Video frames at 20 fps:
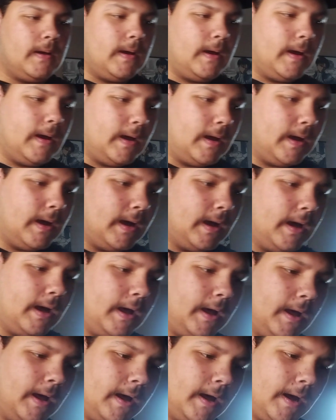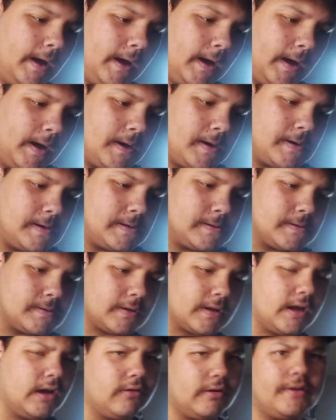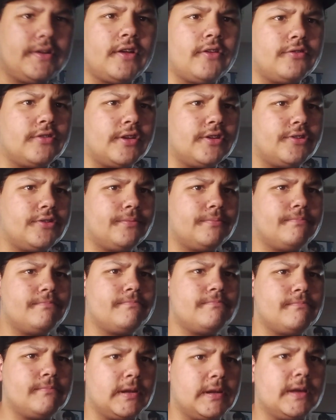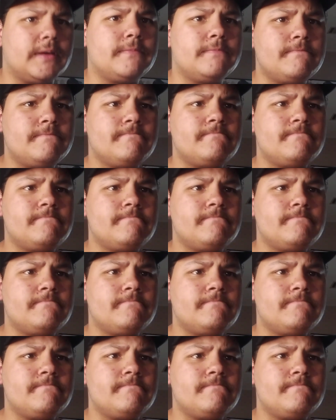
Uh, I'll grade how it Yeah.